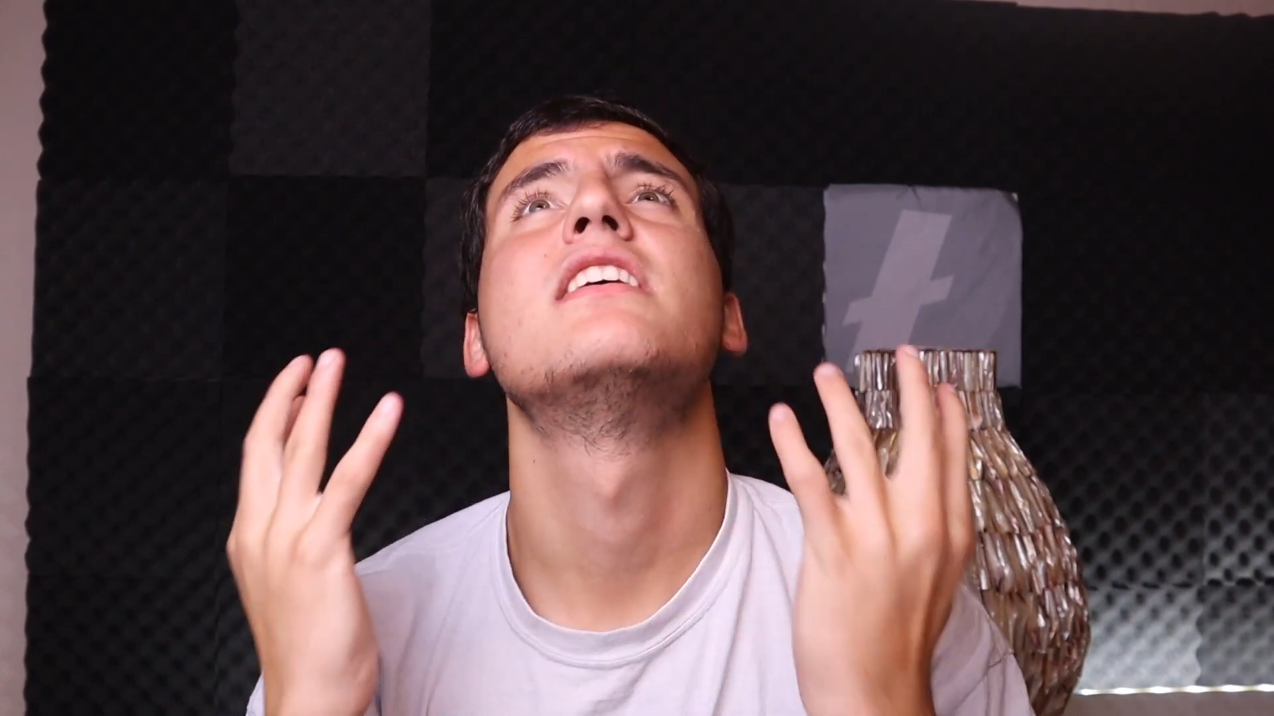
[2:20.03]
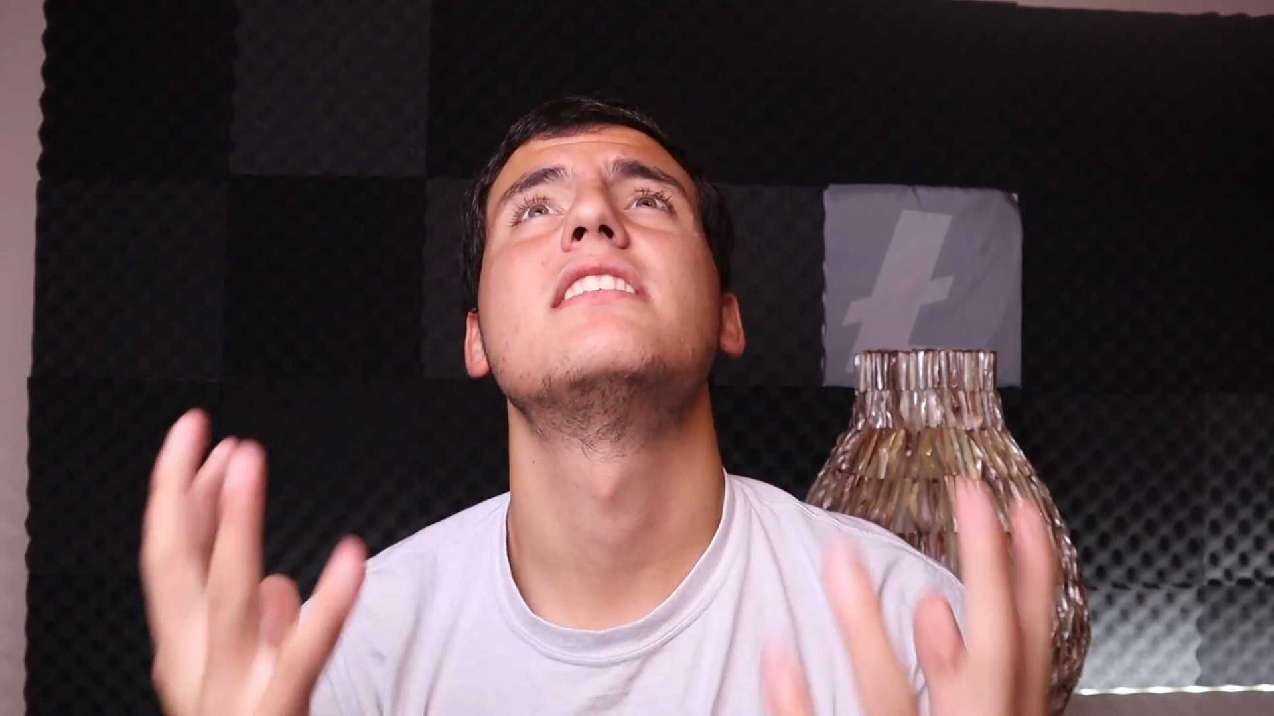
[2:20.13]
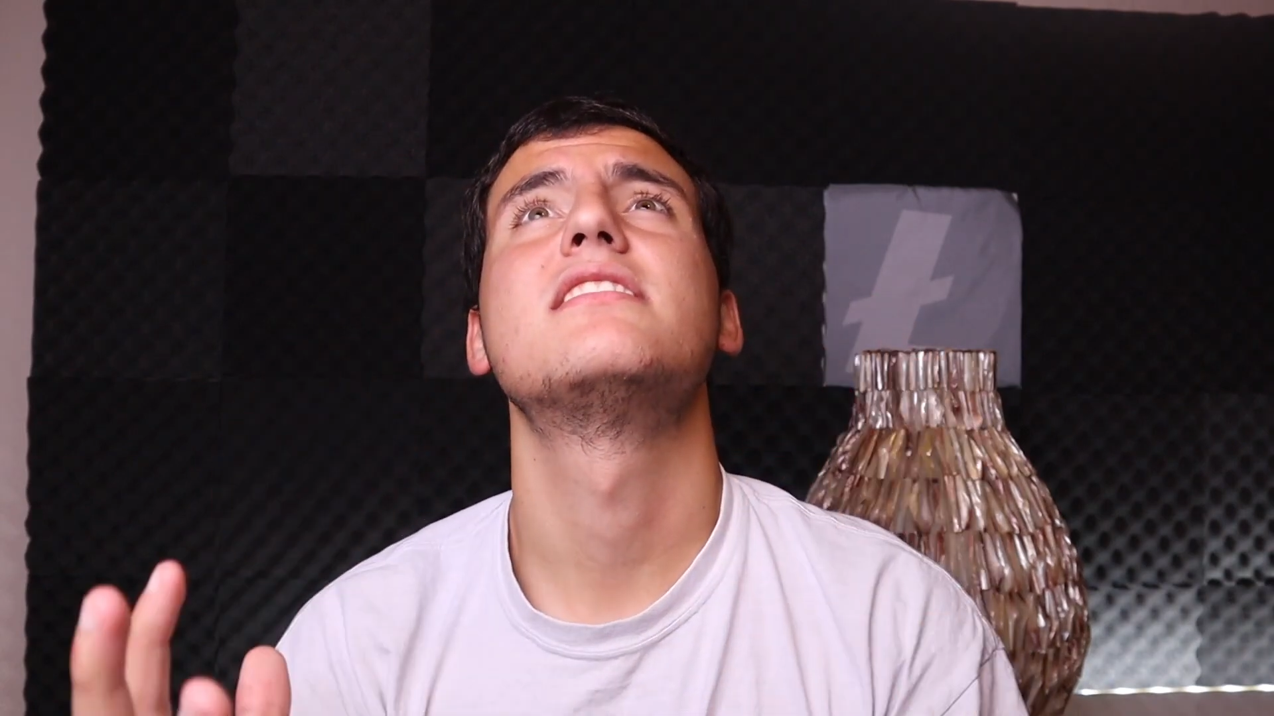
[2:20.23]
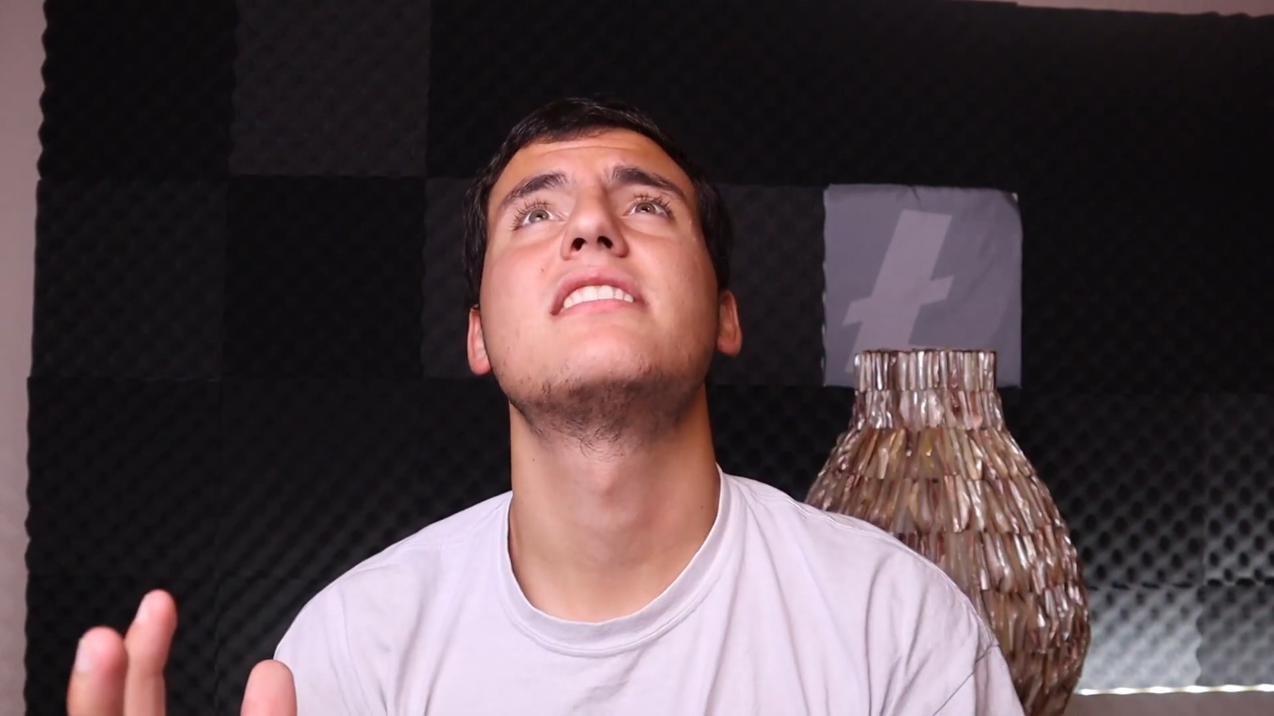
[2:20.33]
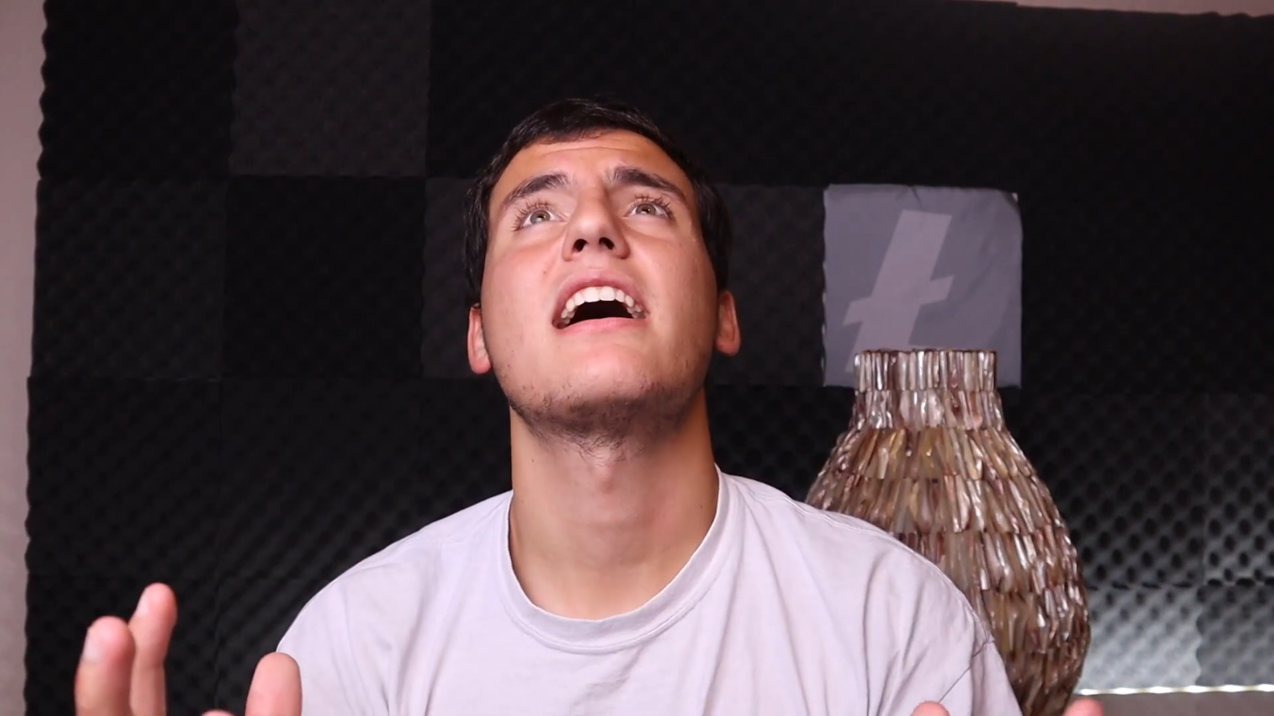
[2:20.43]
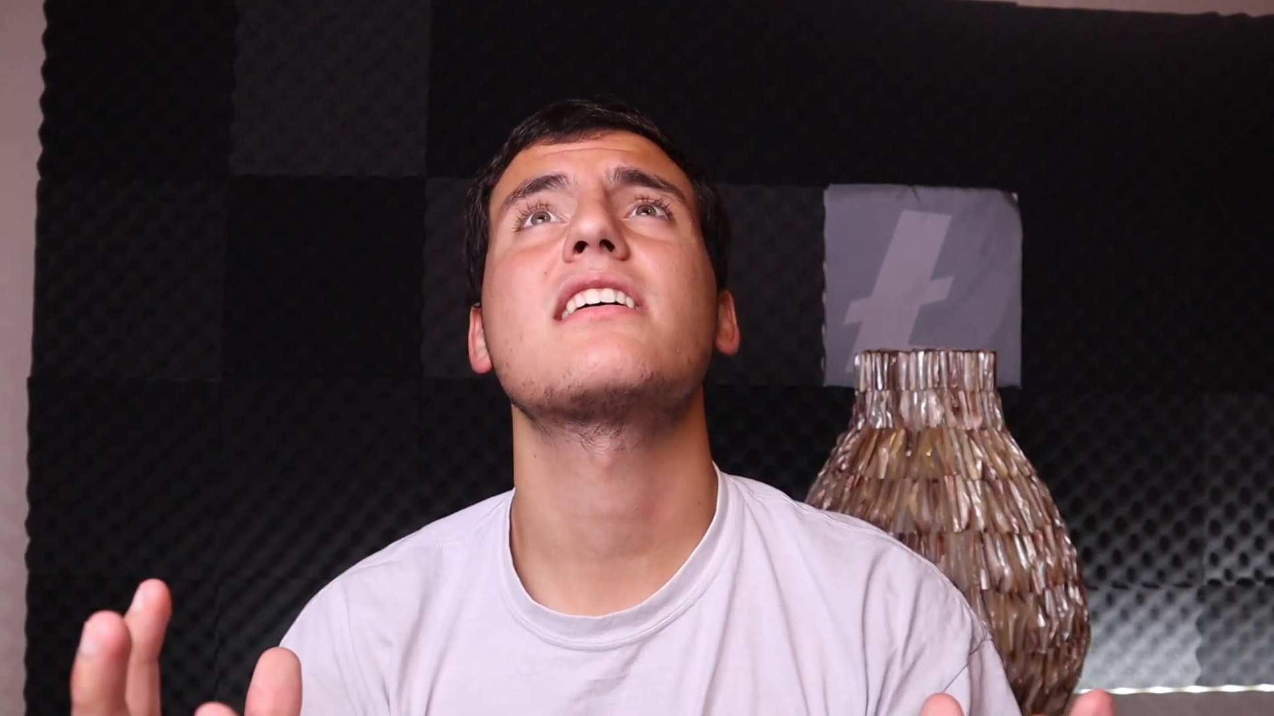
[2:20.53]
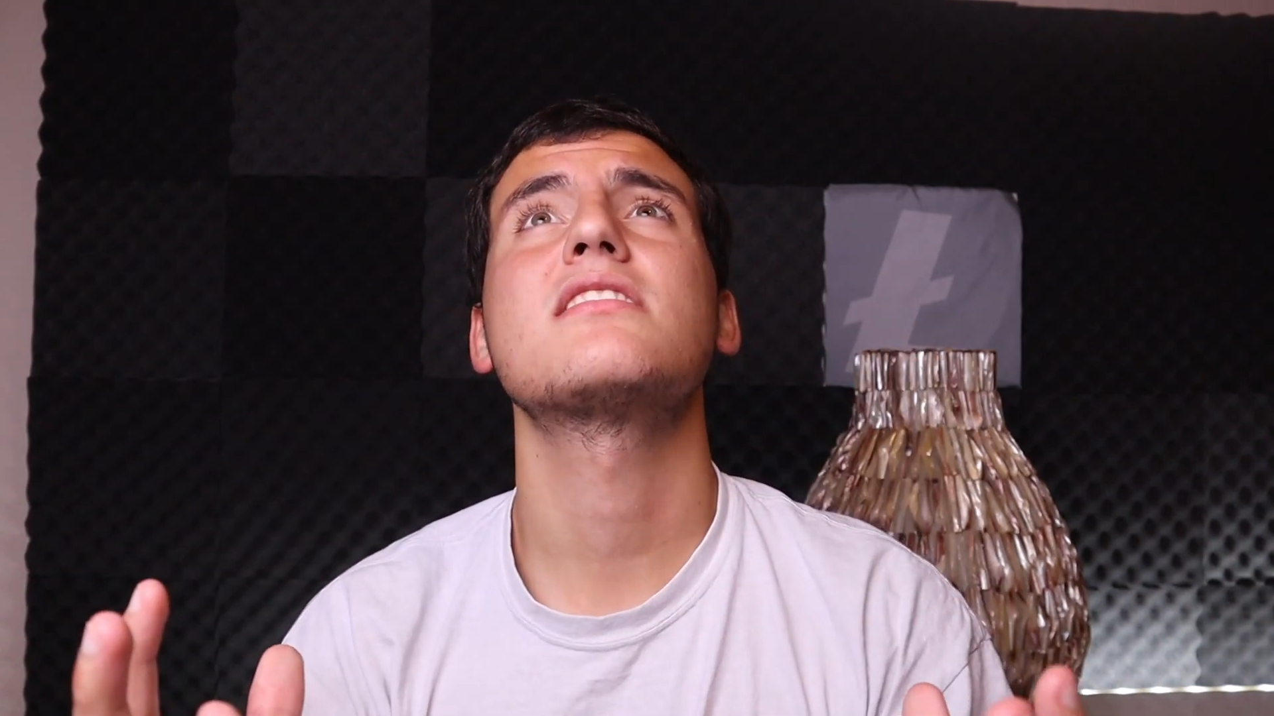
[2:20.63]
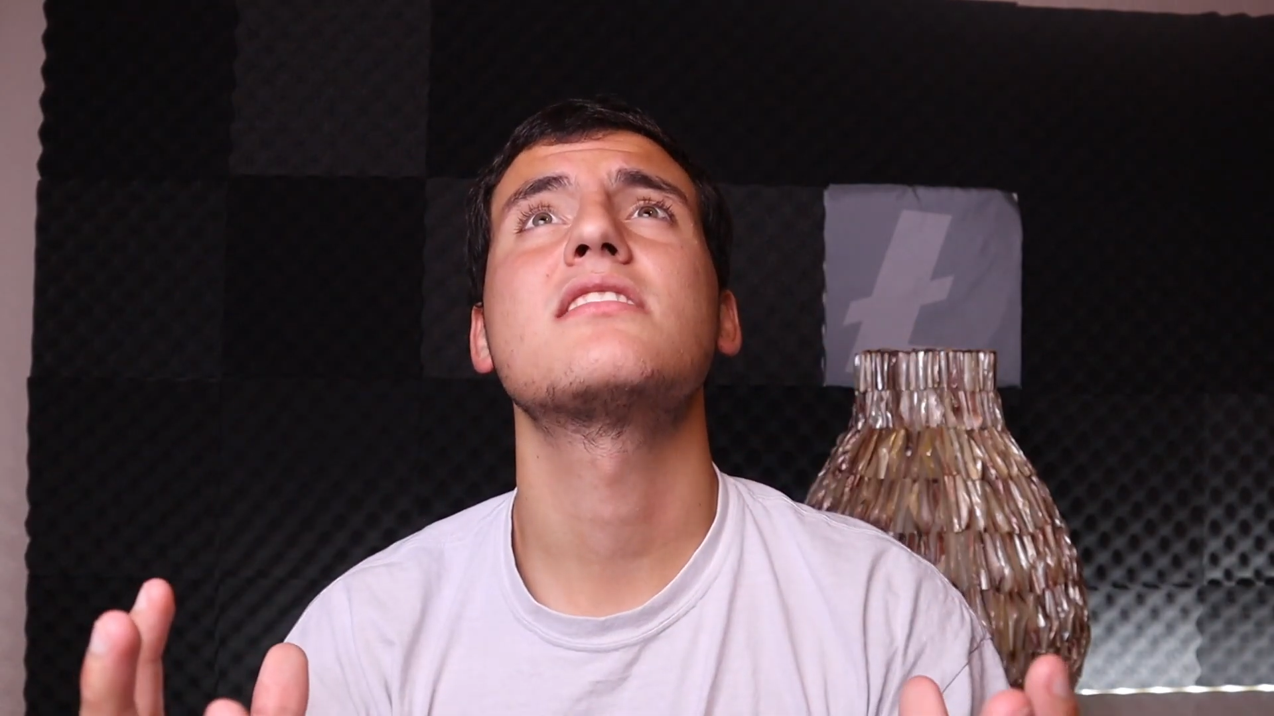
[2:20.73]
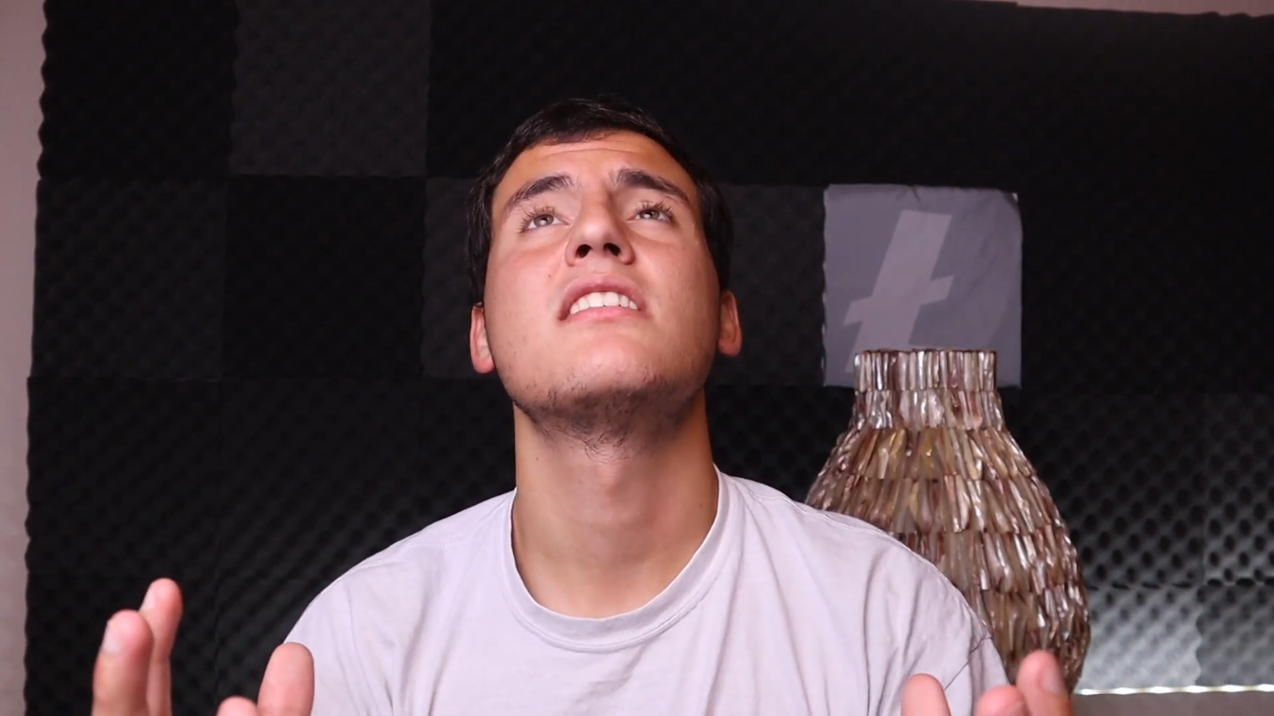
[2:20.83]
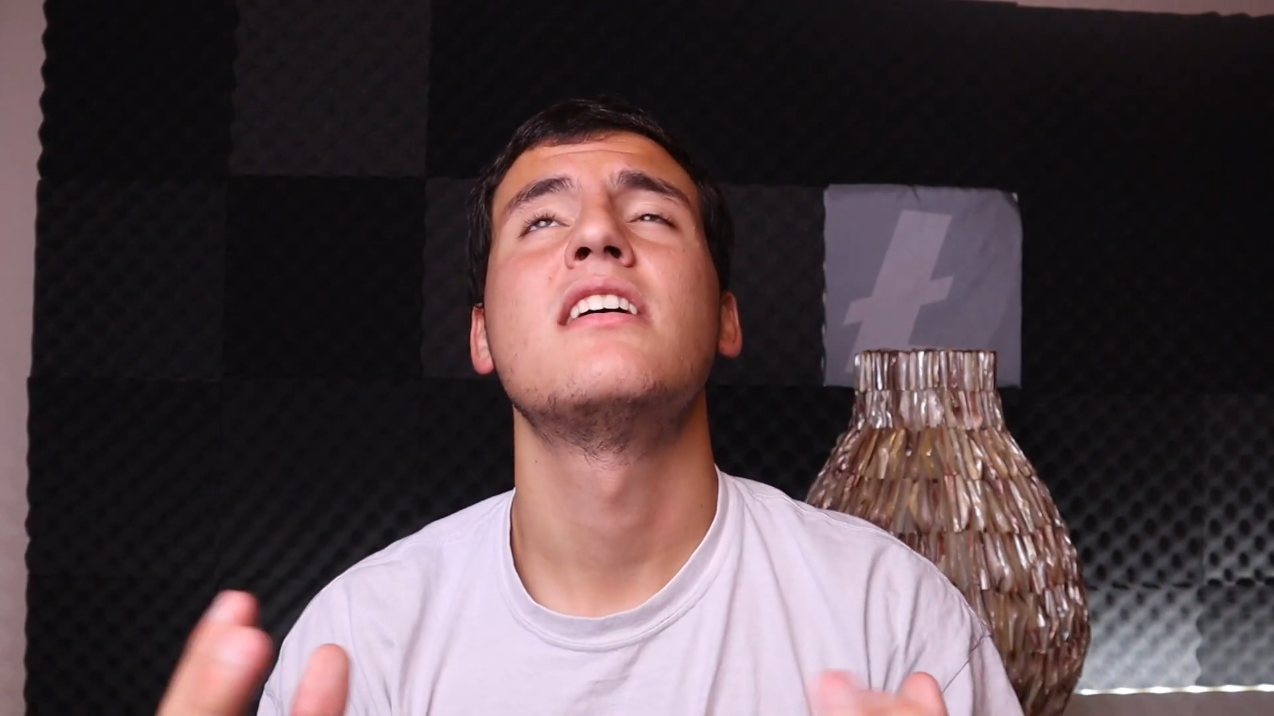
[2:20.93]

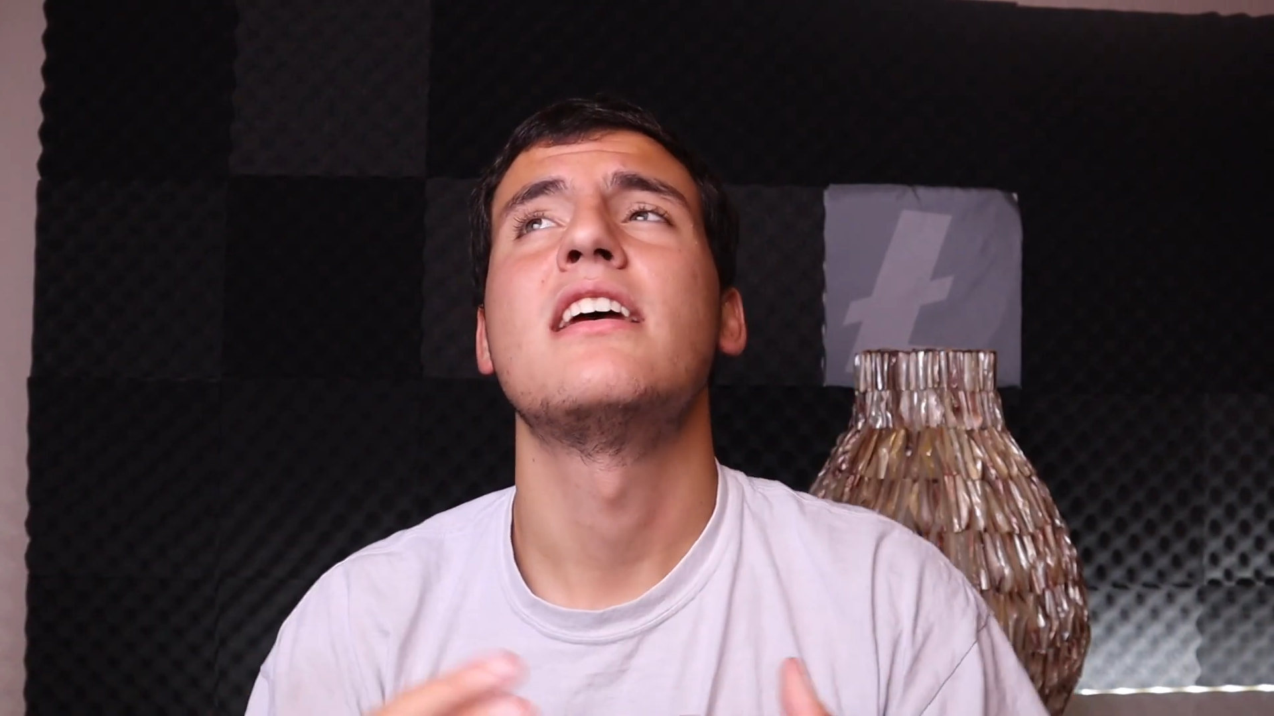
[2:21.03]
sex.